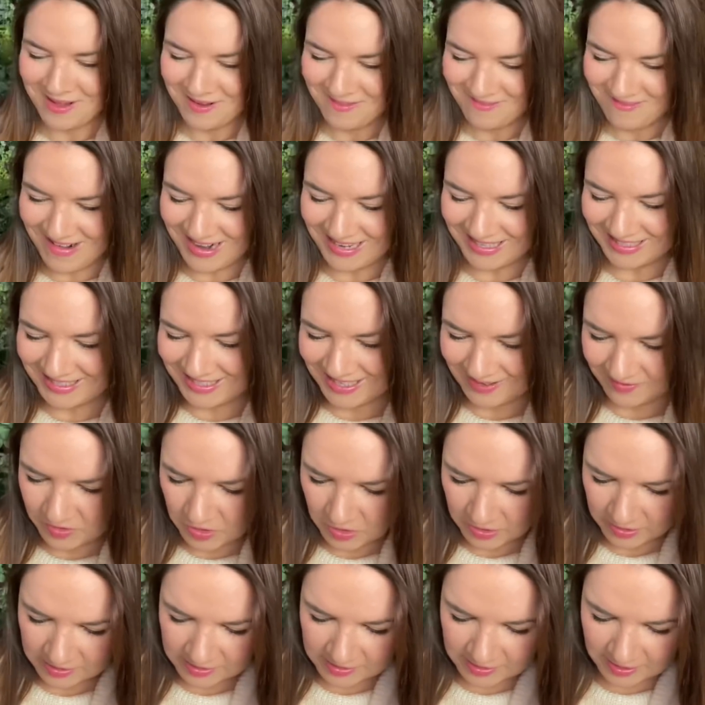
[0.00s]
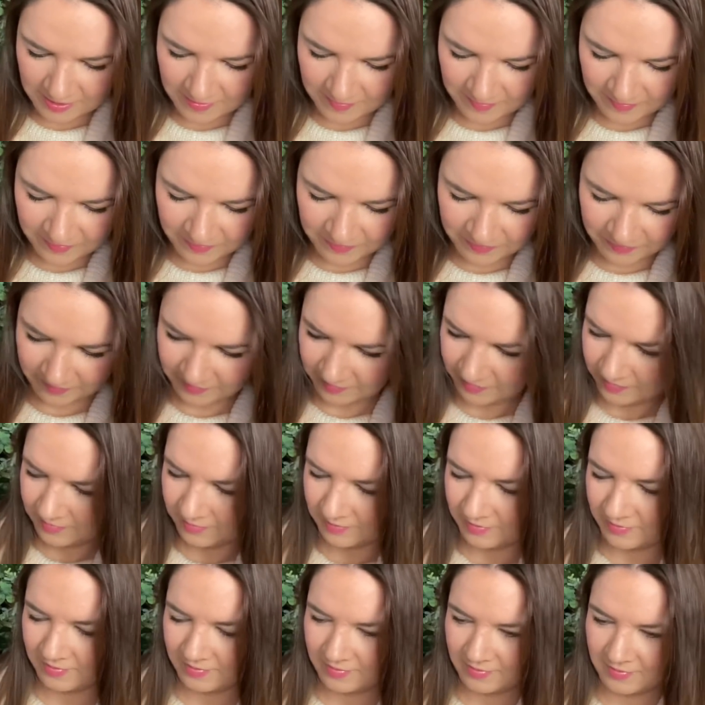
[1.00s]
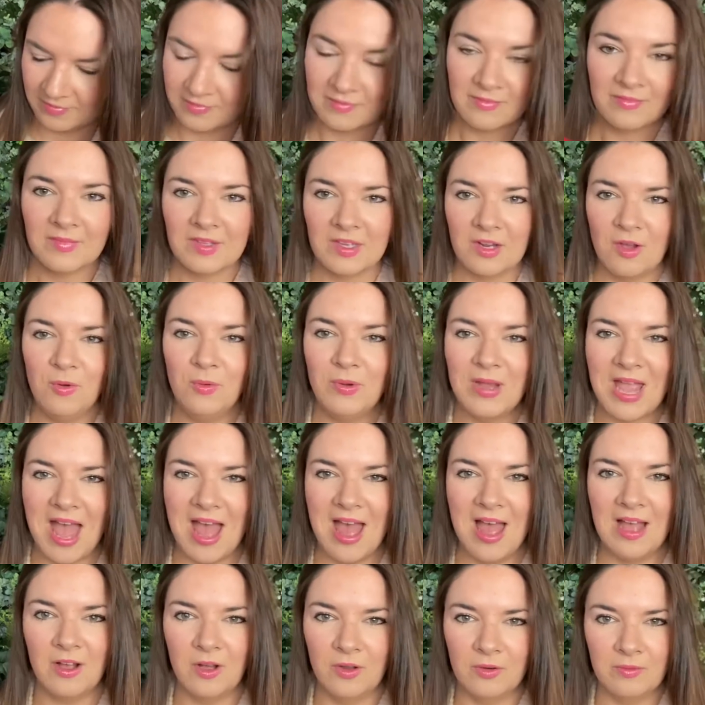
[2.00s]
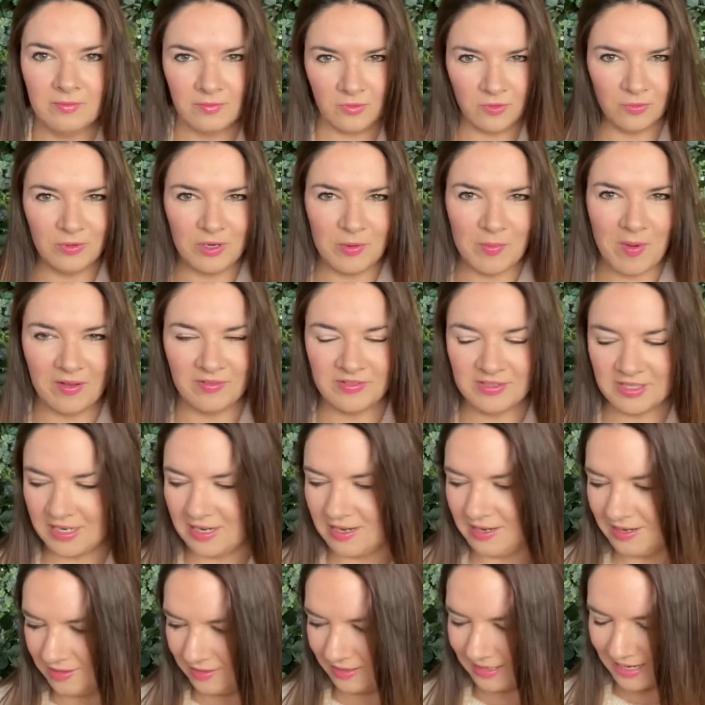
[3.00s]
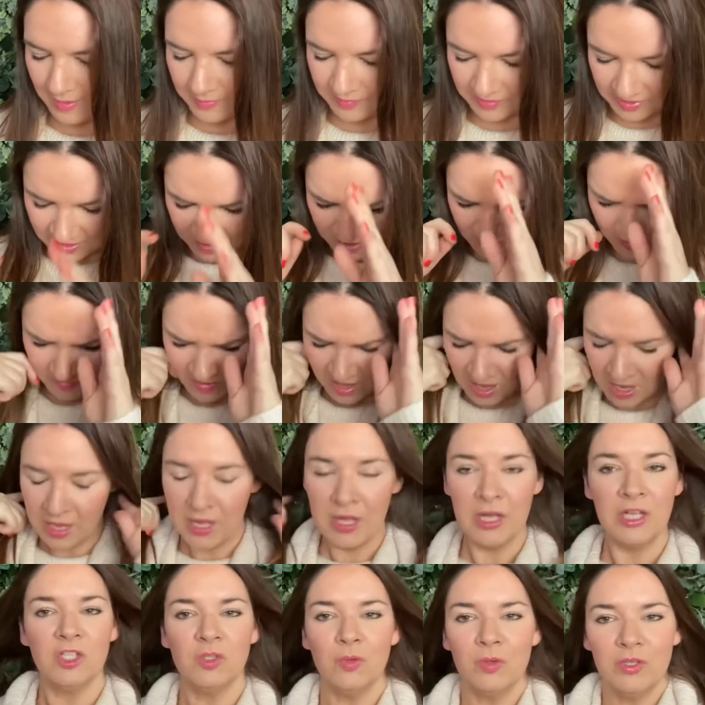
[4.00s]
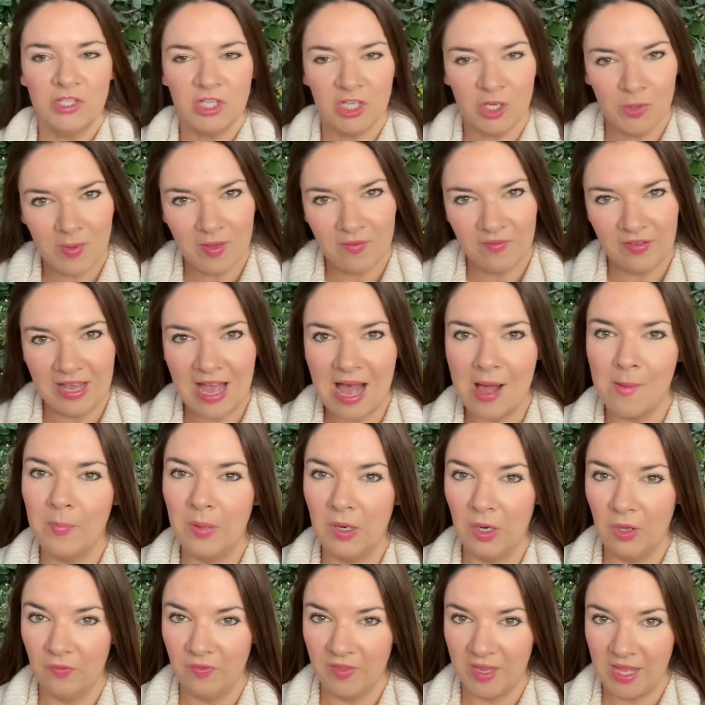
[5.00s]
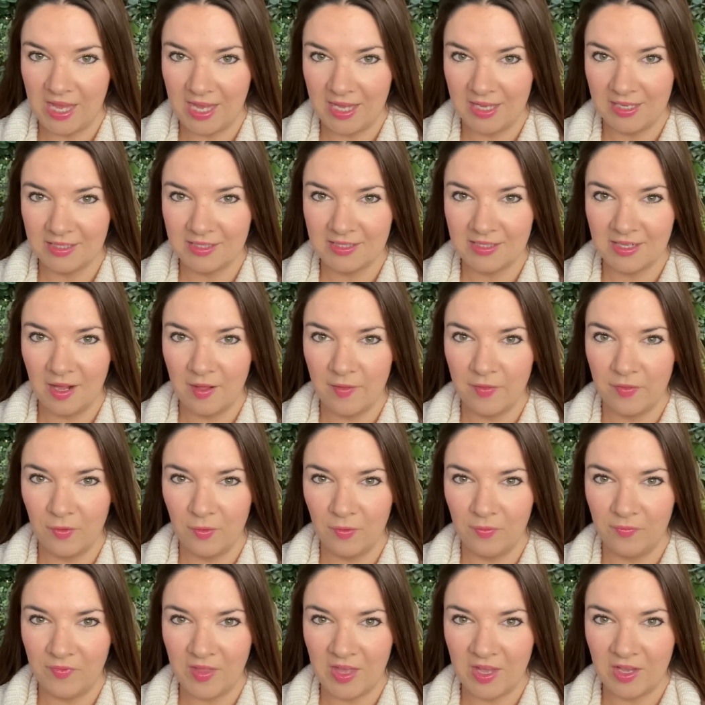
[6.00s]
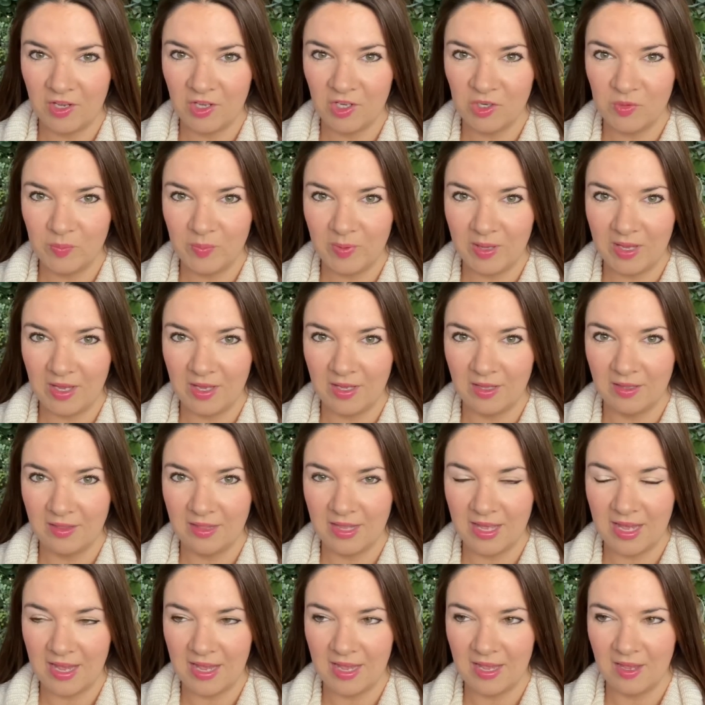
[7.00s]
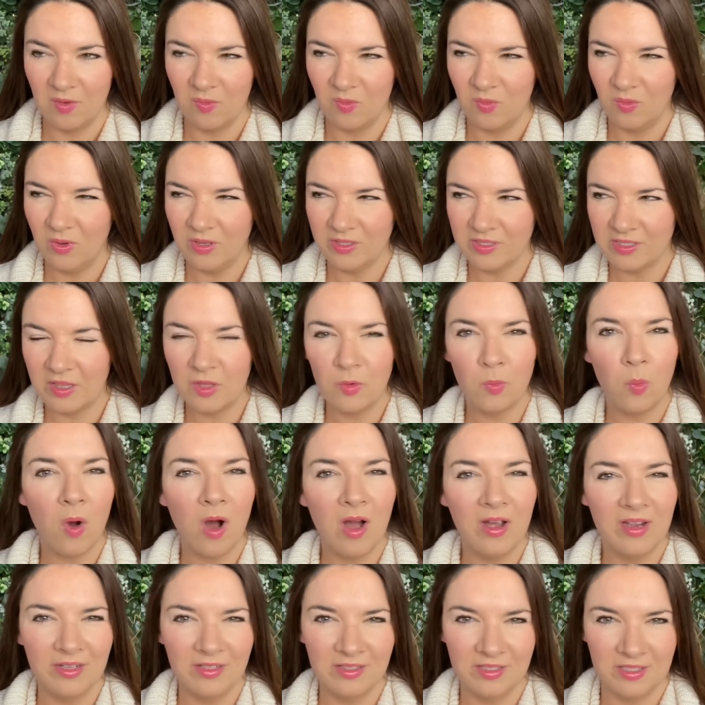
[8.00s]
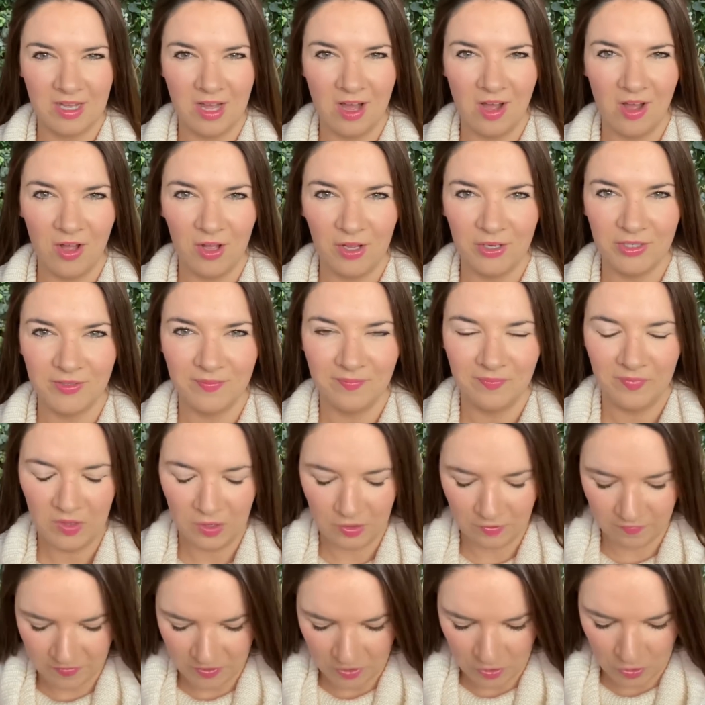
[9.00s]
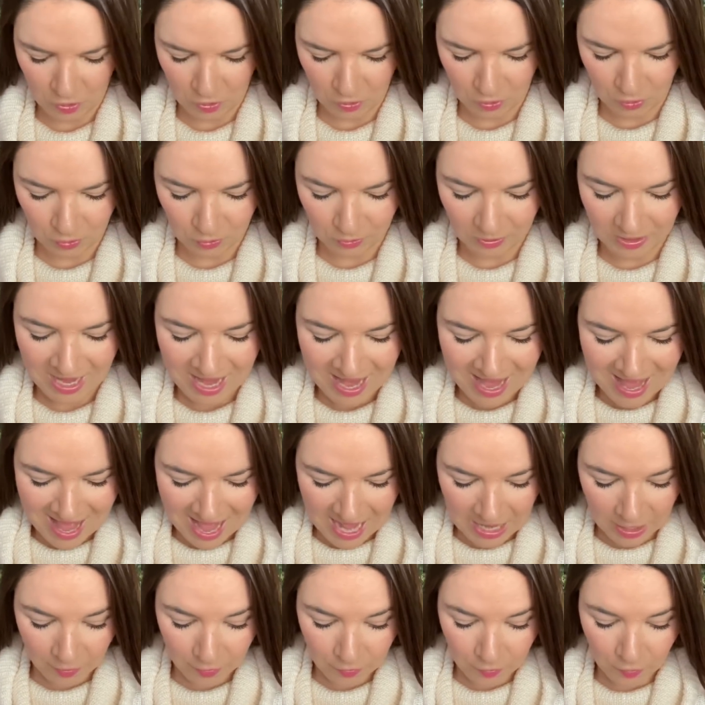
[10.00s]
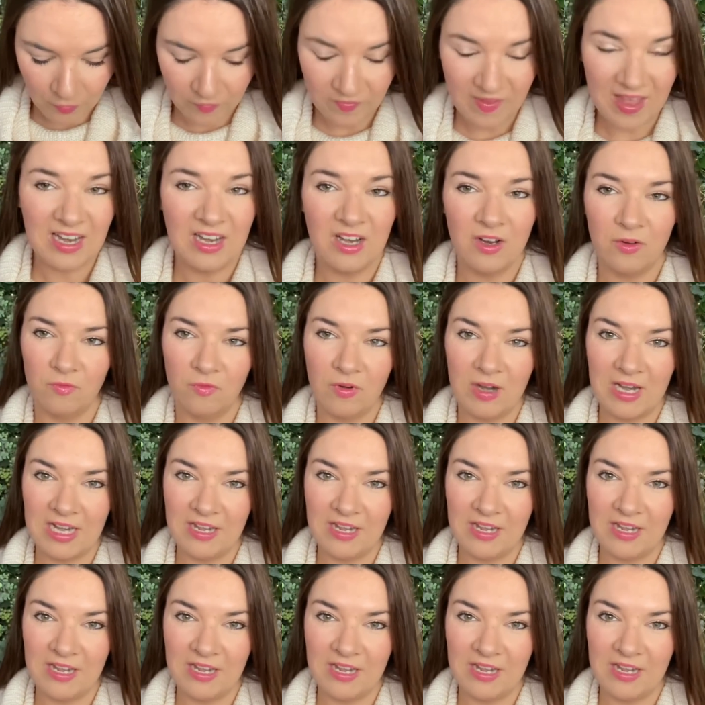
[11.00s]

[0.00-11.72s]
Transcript: Right, so I've got some, oh yeah, hang on. Oh, you might have seen a little glimpse of them. So I took a bit of a gamble on these. I thought they could be the, what's it, the wild card of the haul. And I thought they look really